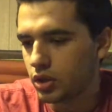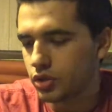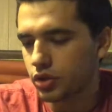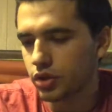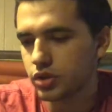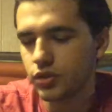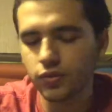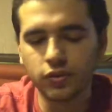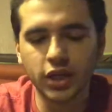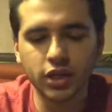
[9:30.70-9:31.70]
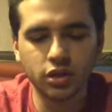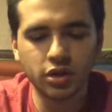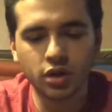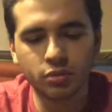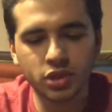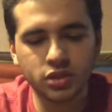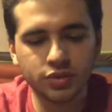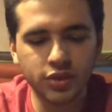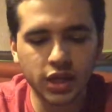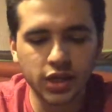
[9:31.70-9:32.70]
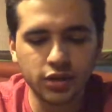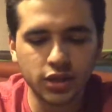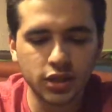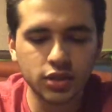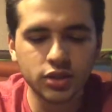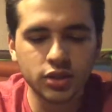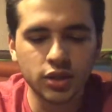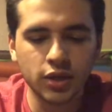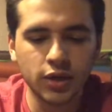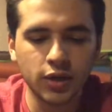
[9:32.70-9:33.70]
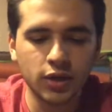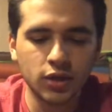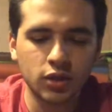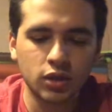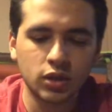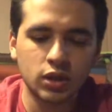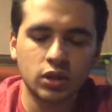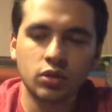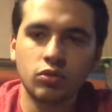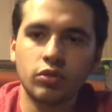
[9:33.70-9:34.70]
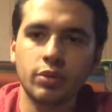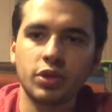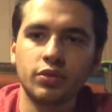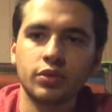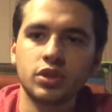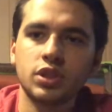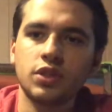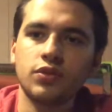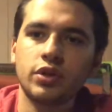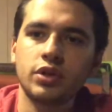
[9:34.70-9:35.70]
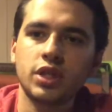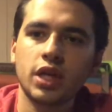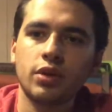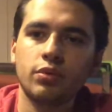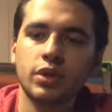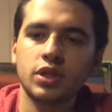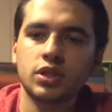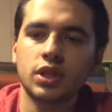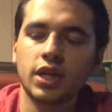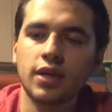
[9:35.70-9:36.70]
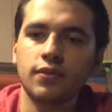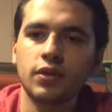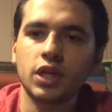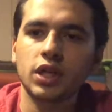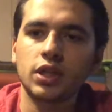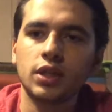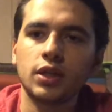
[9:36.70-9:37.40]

turned to flight the armies of the aliens. Women received their dead raised to life again,